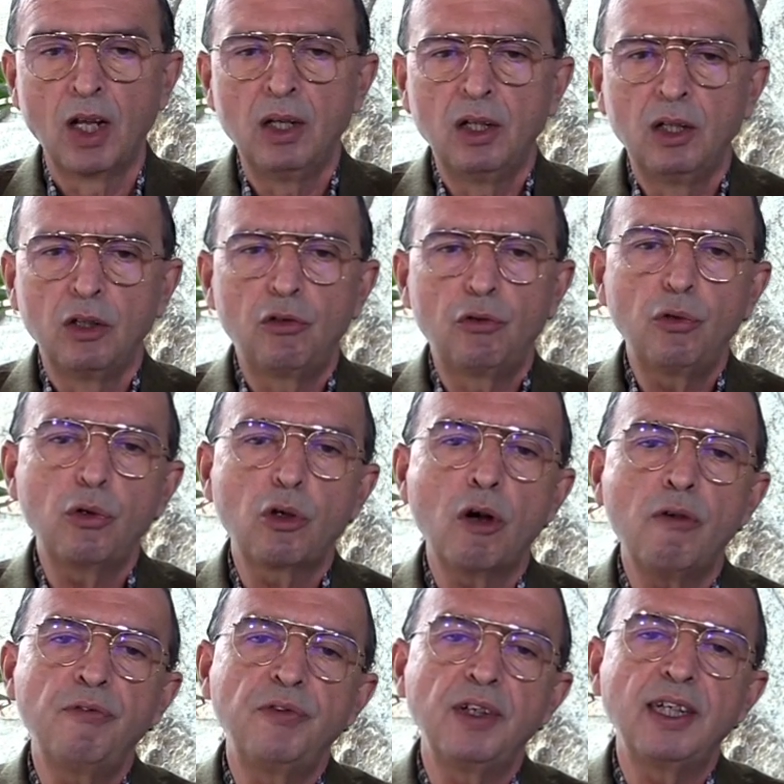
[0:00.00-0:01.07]
True
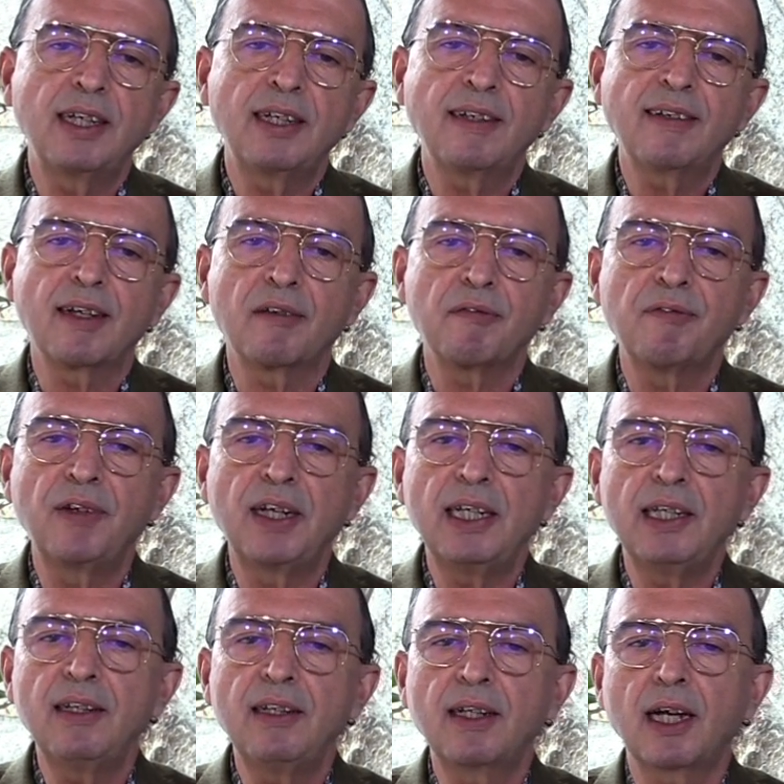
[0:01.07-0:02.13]
confidence and
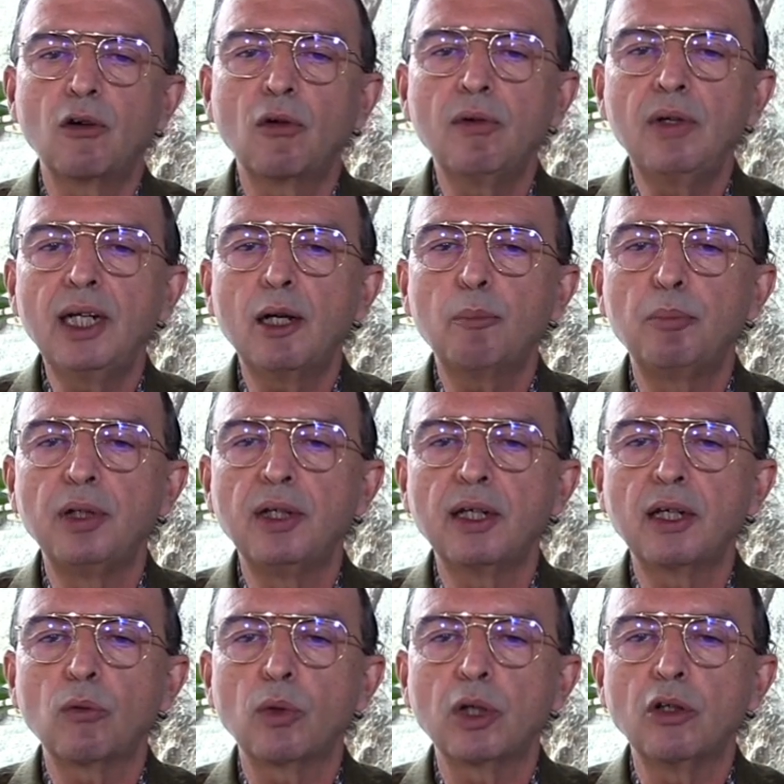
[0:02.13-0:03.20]
faith can only appear
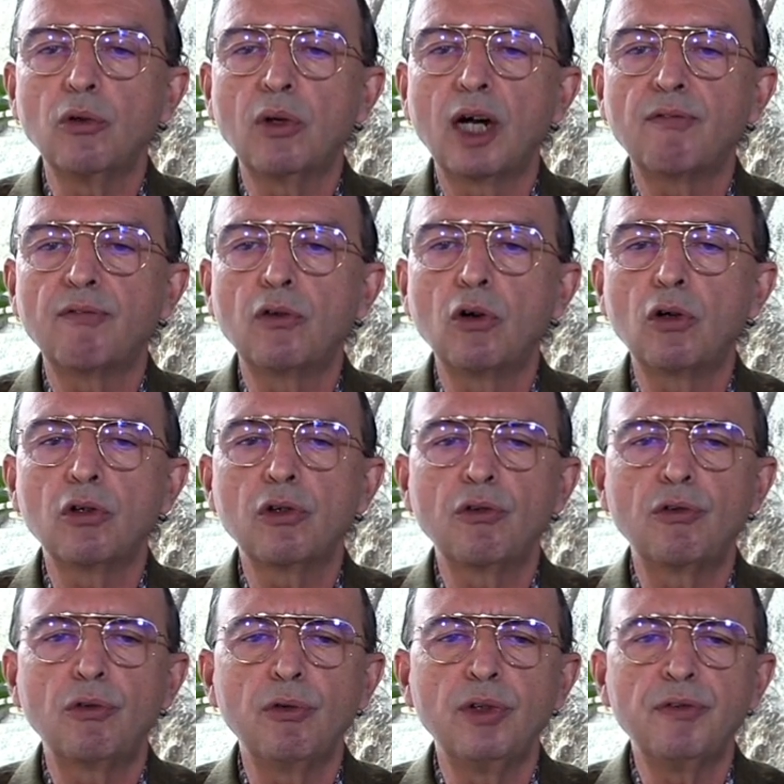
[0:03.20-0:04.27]
when you have gone
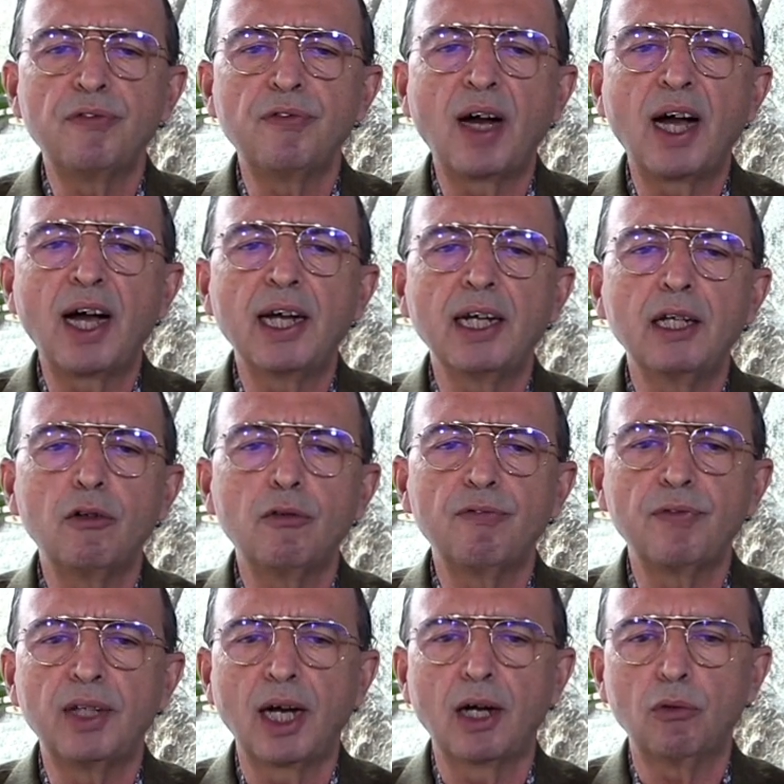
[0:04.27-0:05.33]
through the fire of
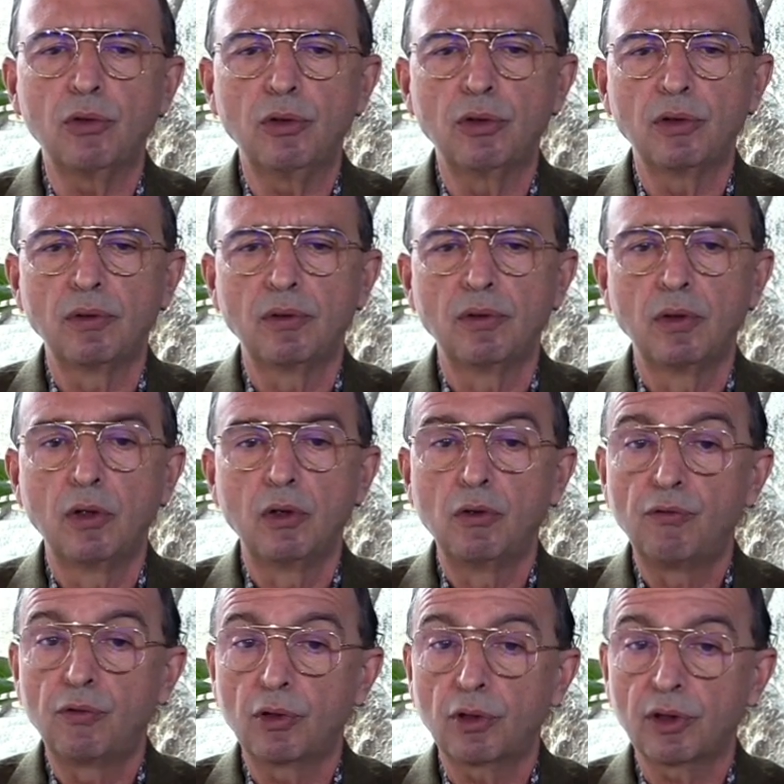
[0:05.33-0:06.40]
doubt,
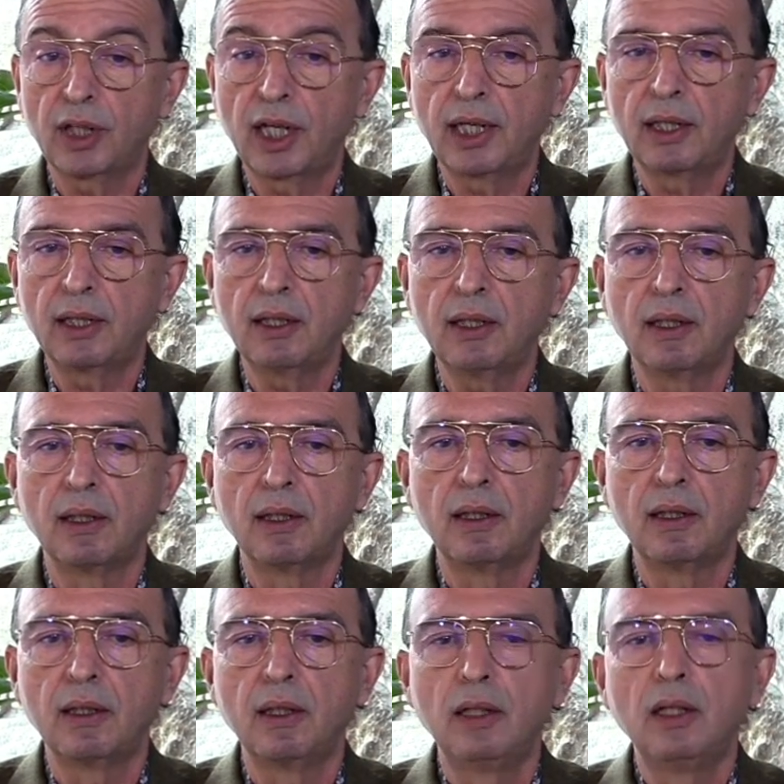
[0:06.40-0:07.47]
for then
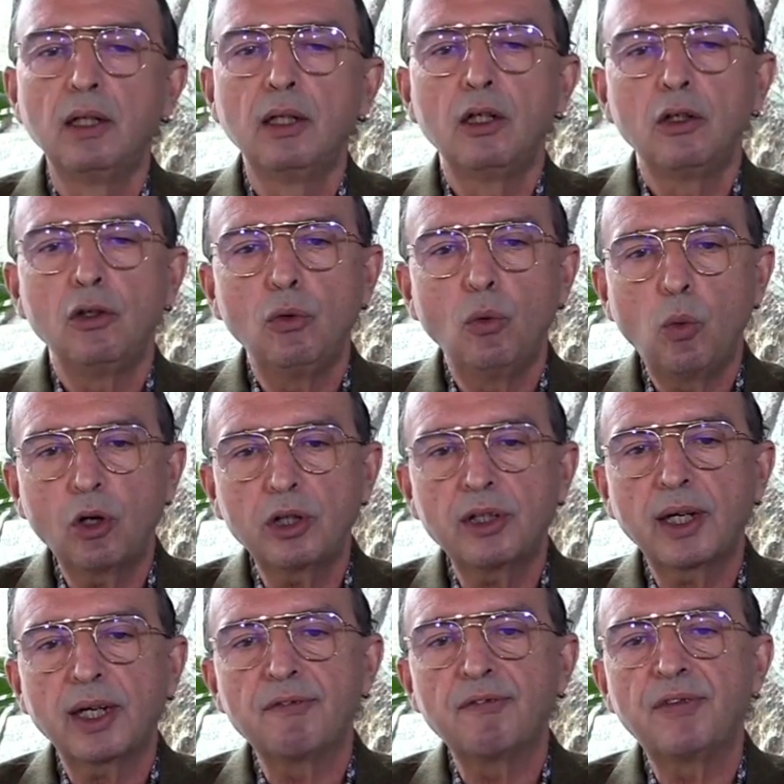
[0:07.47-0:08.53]
you water
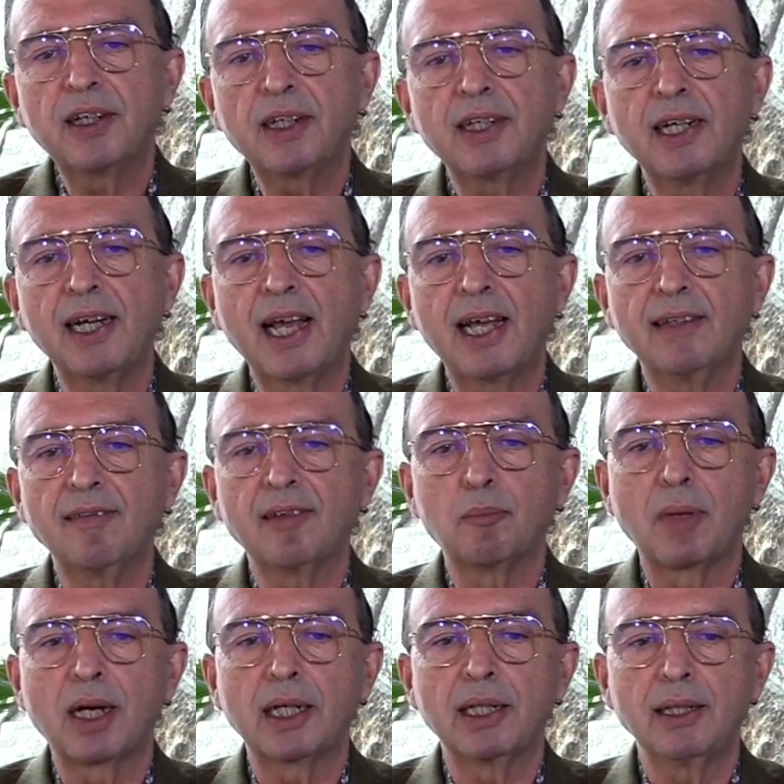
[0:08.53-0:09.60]
and fertilize the
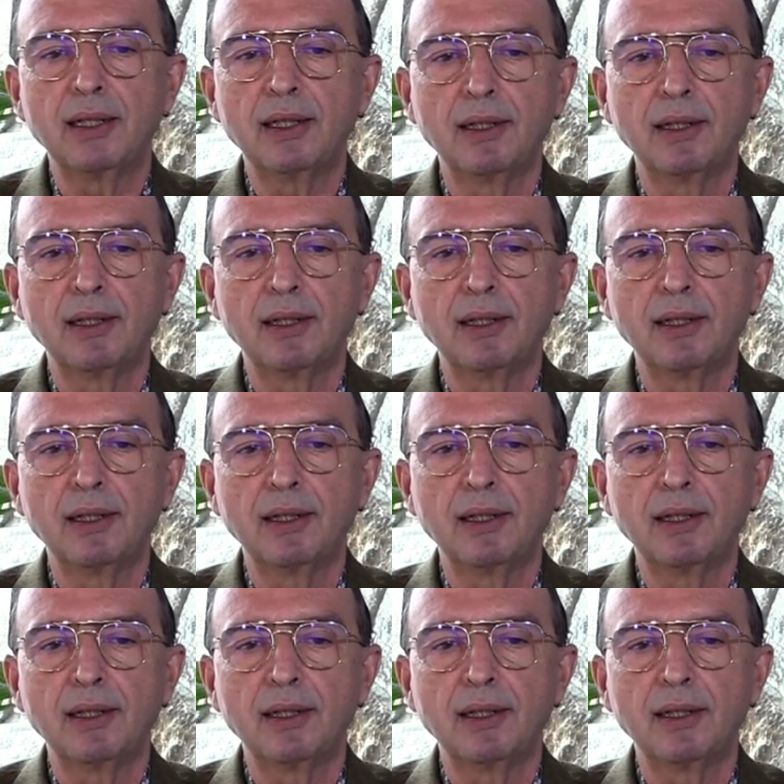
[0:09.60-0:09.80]
mind.